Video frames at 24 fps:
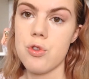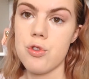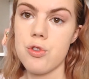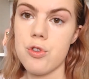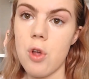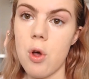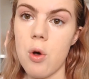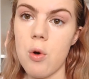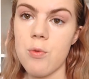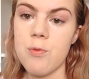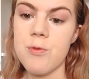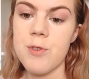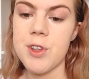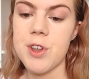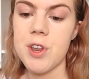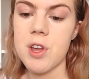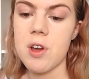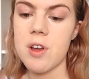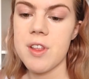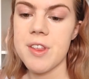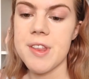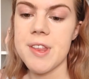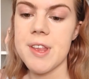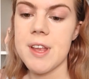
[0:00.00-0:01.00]
So for the
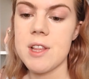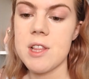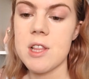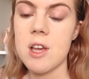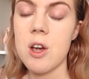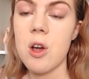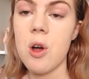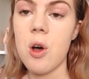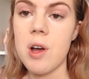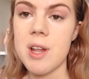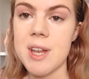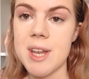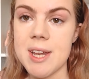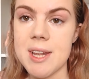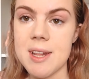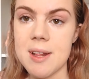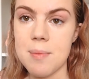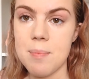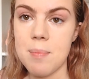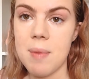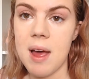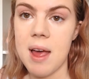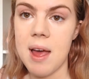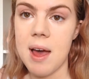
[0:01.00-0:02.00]
concealer
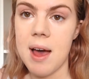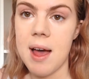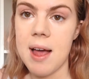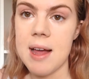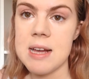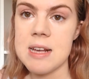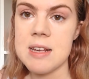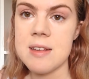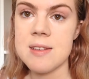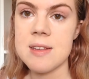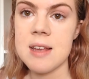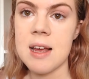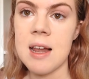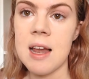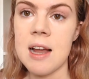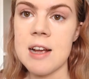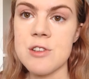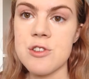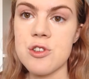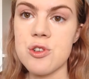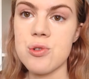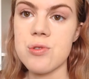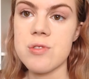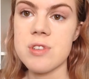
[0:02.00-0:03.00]
underneath my eyes, I
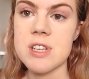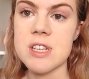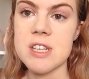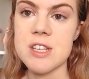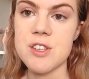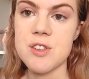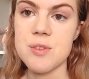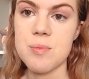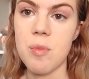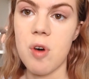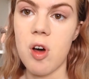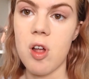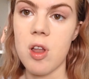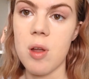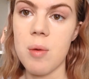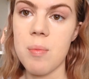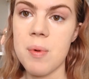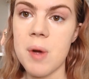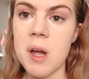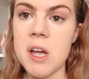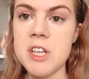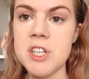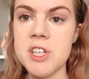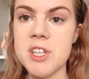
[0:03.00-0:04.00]
like to use a smaller
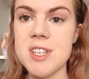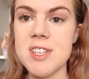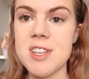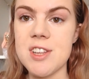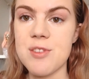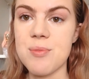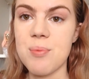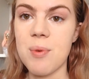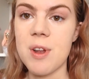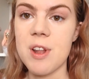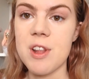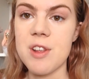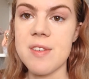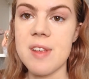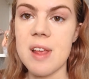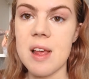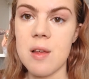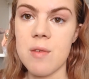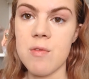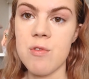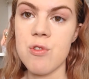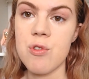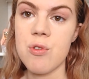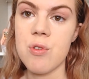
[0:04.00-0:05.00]
brush. This one is
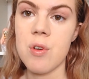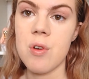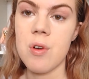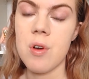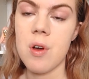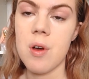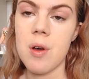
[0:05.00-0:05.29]
e.l.f.'s